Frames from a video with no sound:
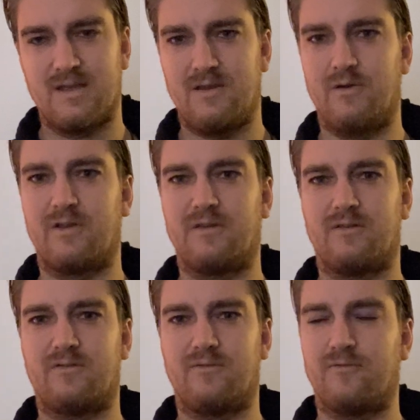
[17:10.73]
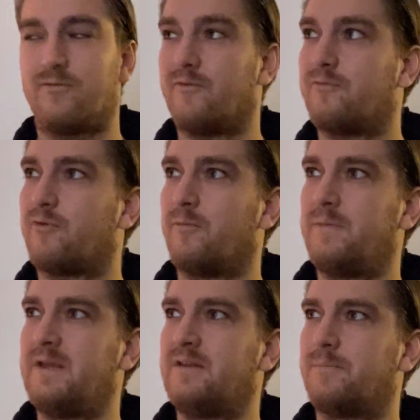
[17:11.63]
You could, for
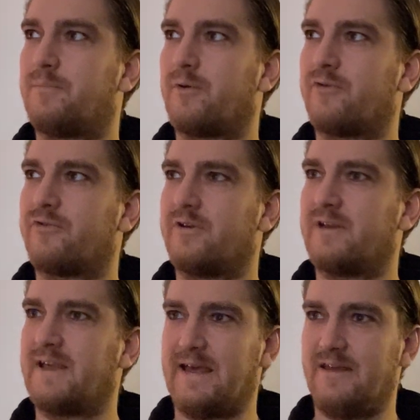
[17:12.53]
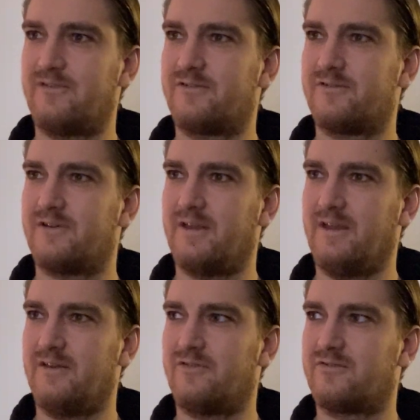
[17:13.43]
me, the person case
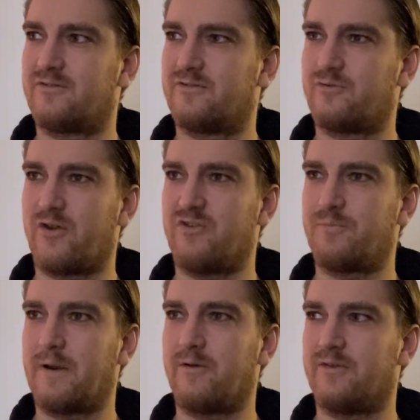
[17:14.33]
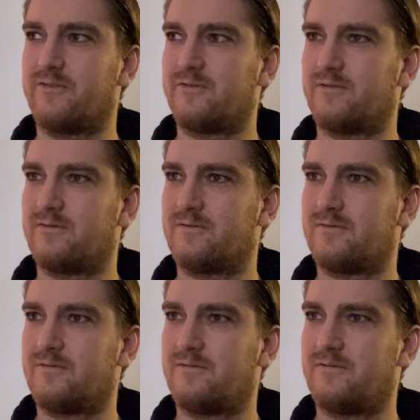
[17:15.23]
is transparent
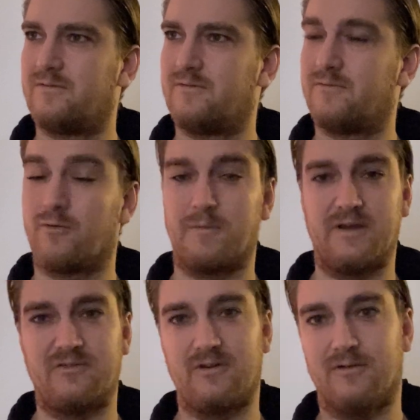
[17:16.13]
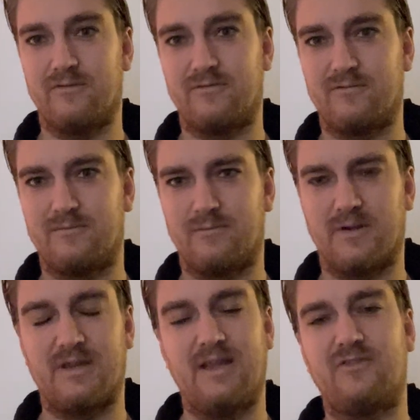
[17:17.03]
for myself,
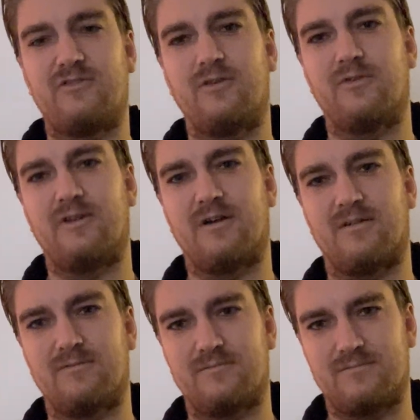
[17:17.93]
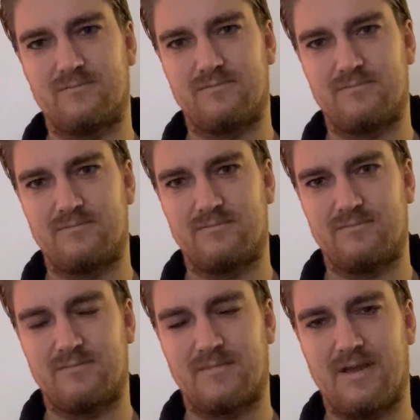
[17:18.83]
but it's still there.
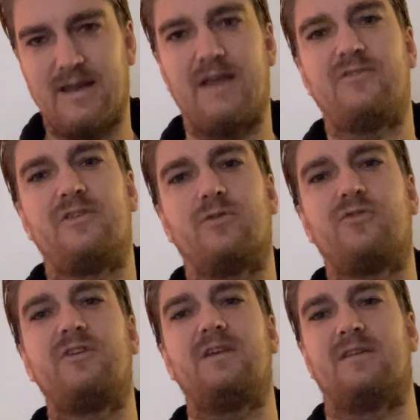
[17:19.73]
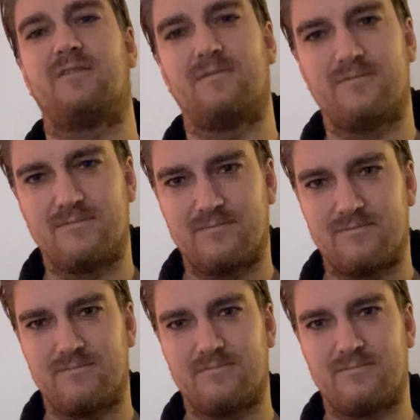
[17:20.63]
And I still see it.
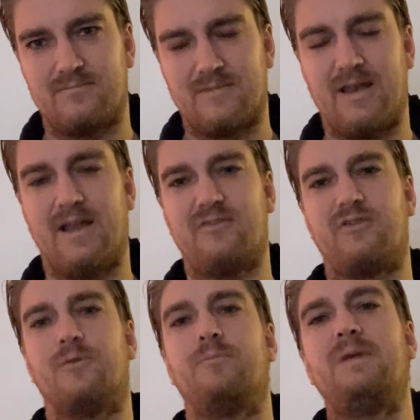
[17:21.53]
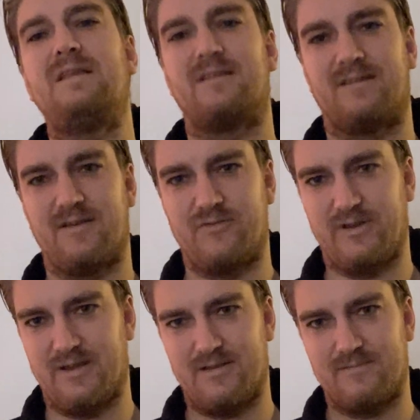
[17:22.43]
And I still meet it every day.